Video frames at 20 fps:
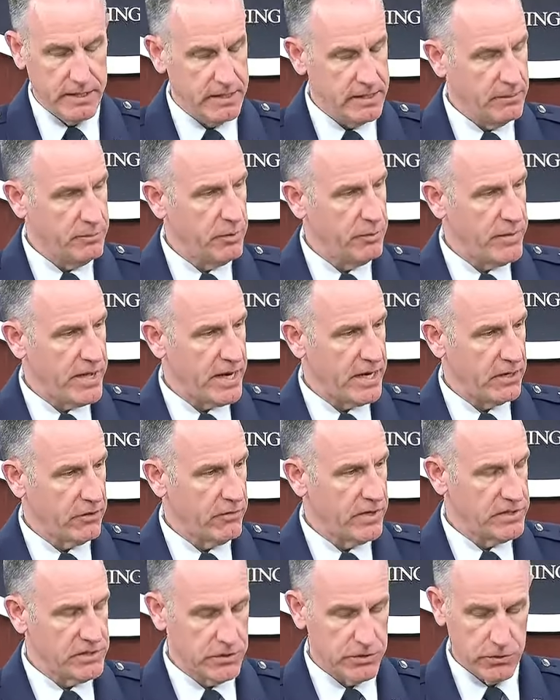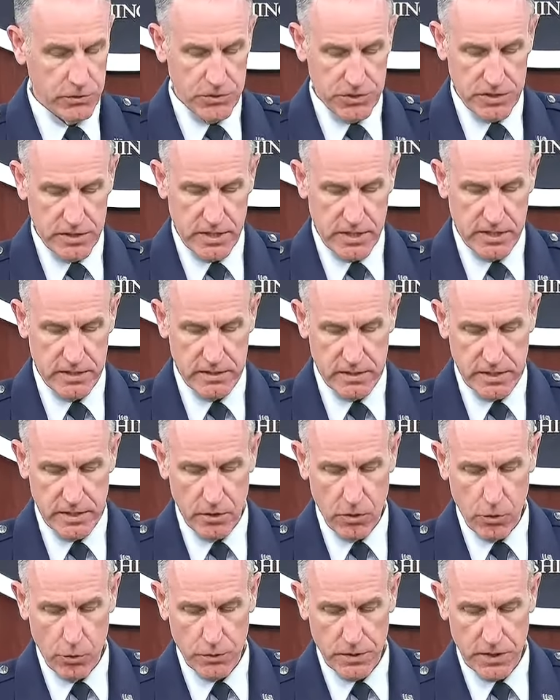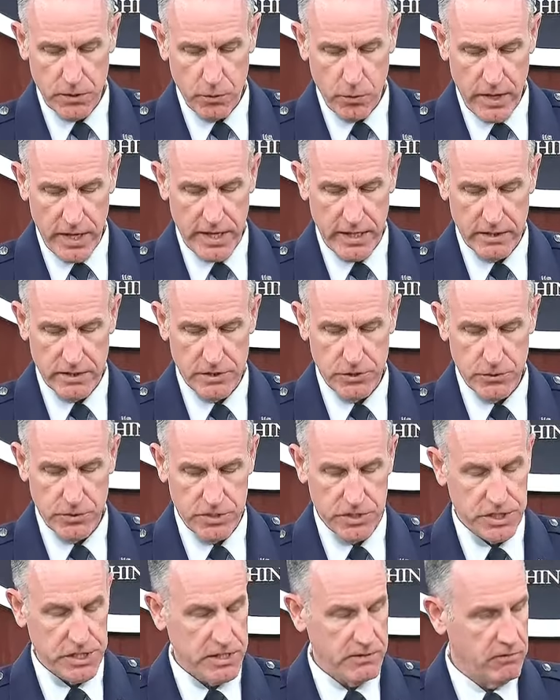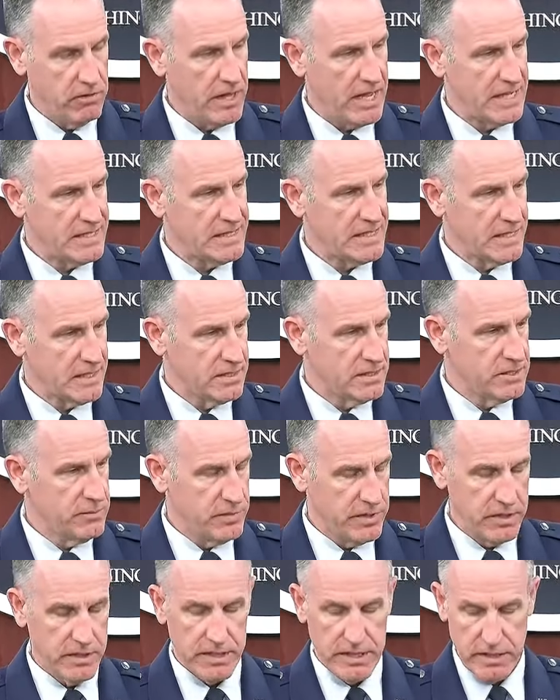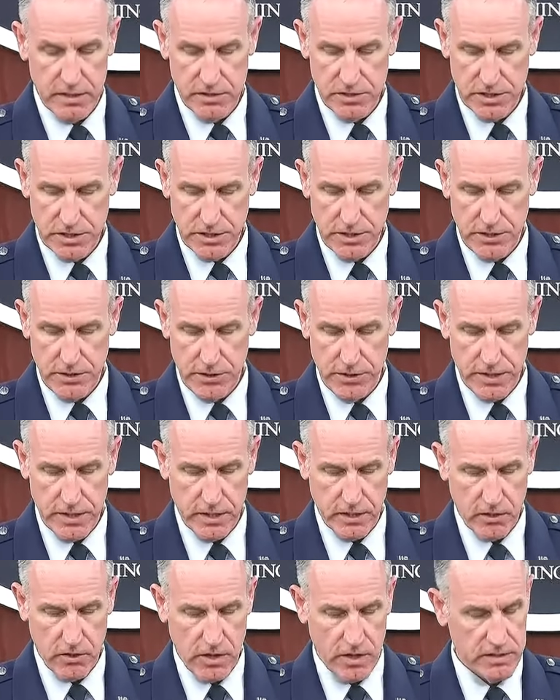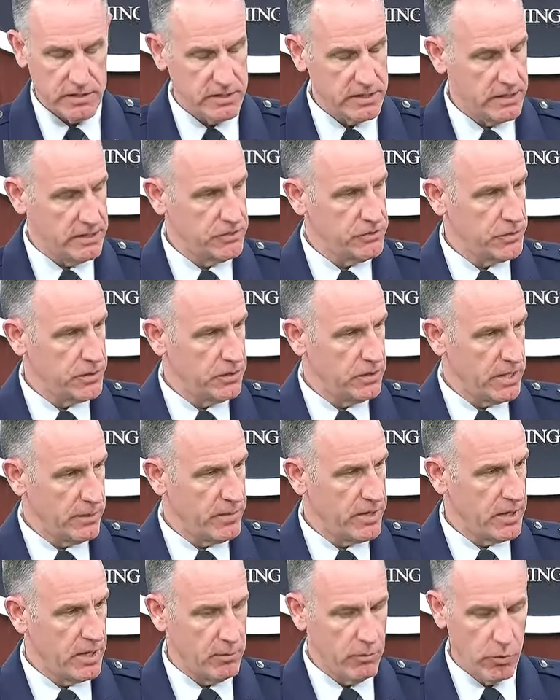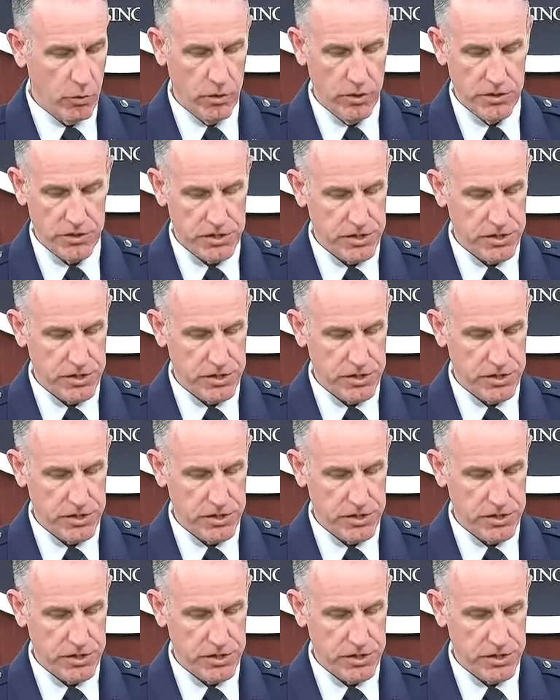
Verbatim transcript: a diplomatic resolution is the only way to achieve lasting stability and security across the Israel-Lebanon border.